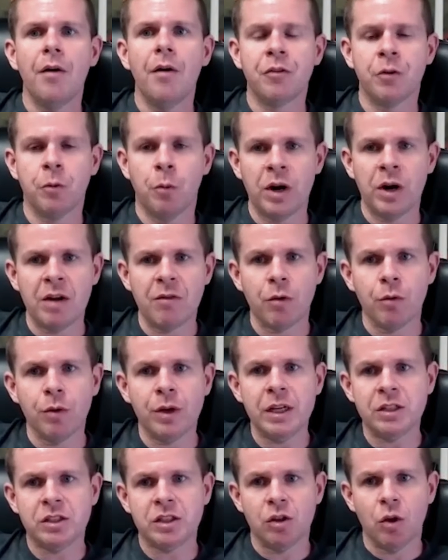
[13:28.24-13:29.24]
For whatever
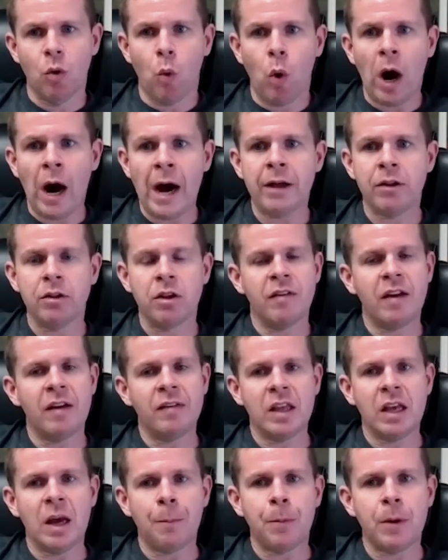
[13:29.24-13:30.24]
reason, the Wild have had
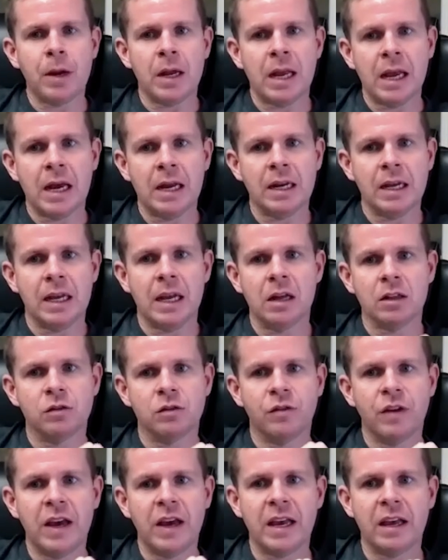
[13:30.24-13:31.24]
the upper hand
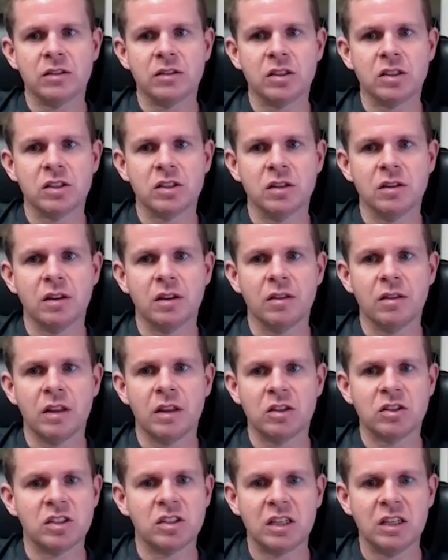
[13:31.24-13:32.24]
against Vegas
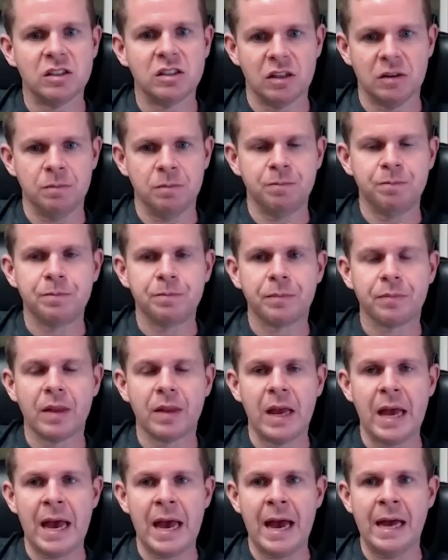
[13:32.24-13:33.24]
this season,
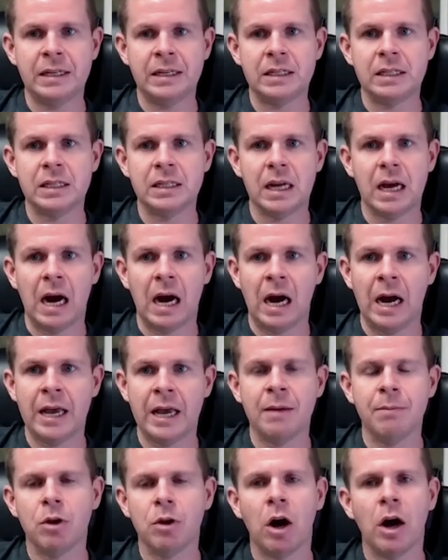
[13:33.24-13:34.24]
and I
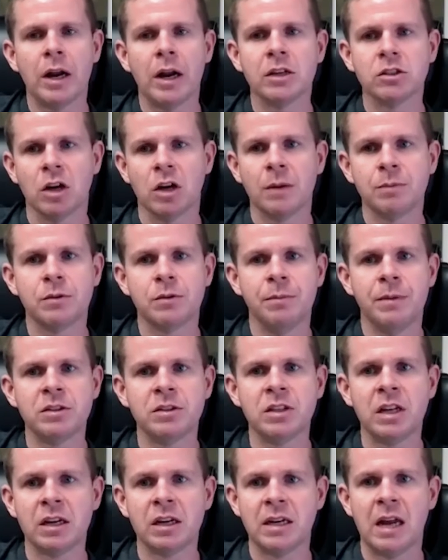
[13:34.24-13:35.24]
am not as
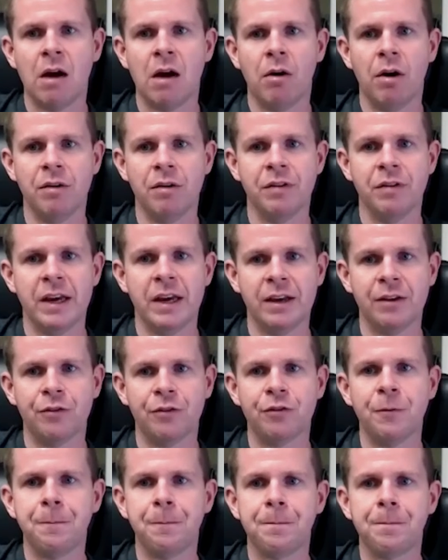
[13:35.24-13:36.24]
optimistic now on Vegas.